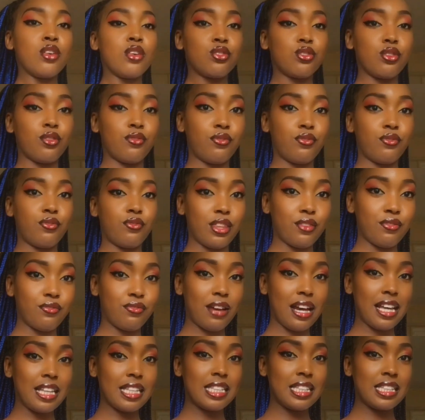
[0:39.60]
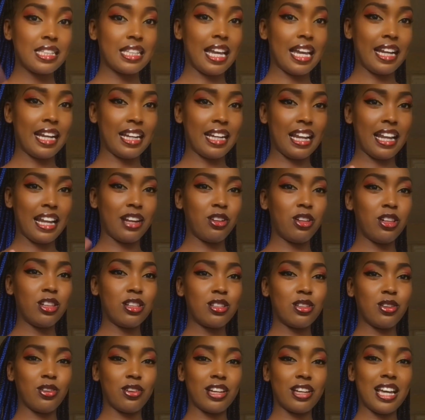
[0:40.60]
so for the first style and
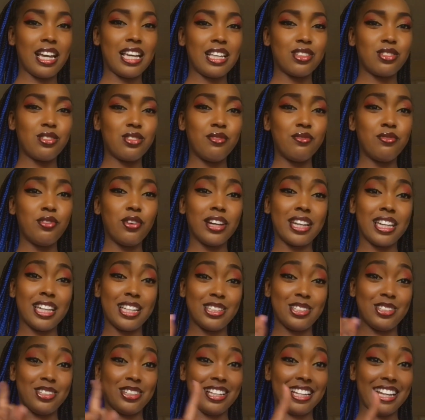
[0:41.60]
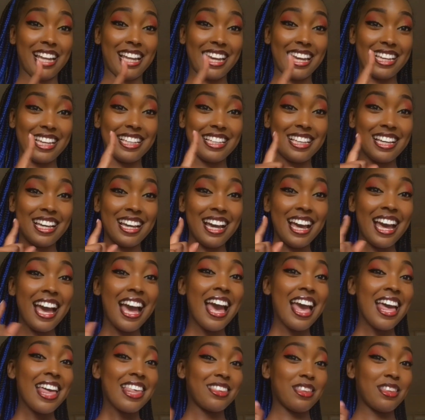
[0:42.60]
also guys don't forget to like
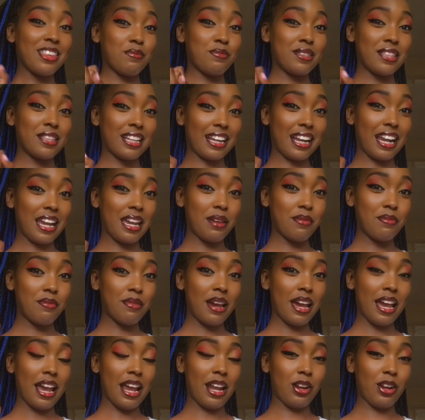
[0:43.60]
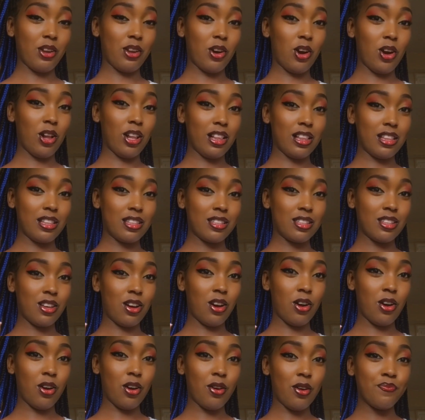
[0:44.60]
subscribe and
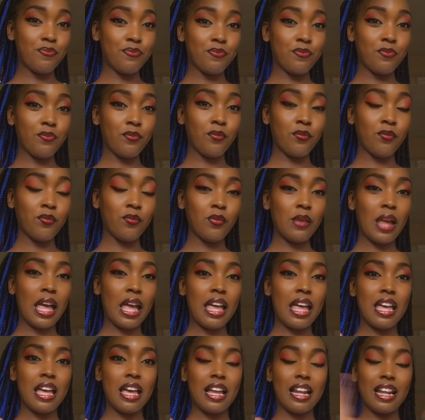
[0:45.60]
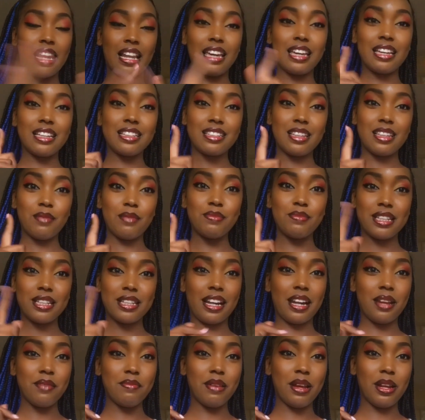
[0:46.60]
also like
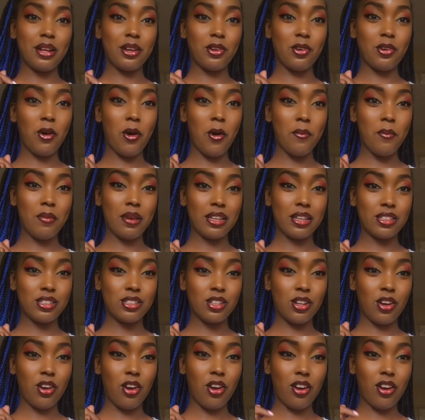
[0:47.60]
subscribe and comment